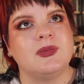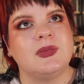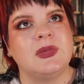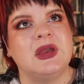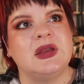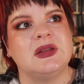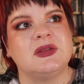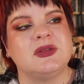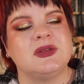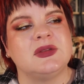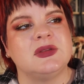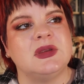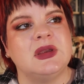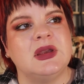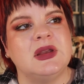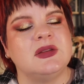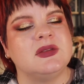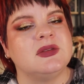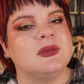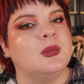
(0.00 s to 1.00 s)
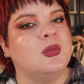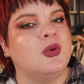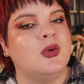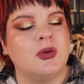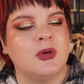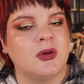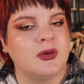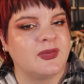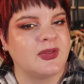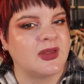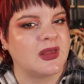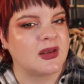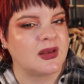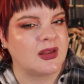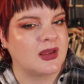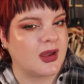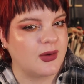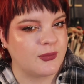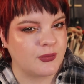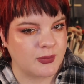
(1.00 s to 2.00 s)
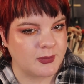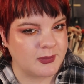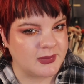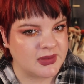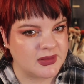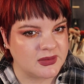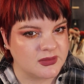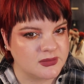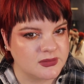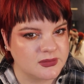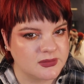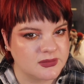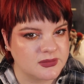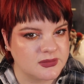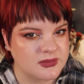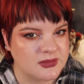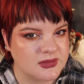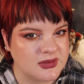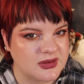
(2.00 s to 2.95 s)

it's more than government.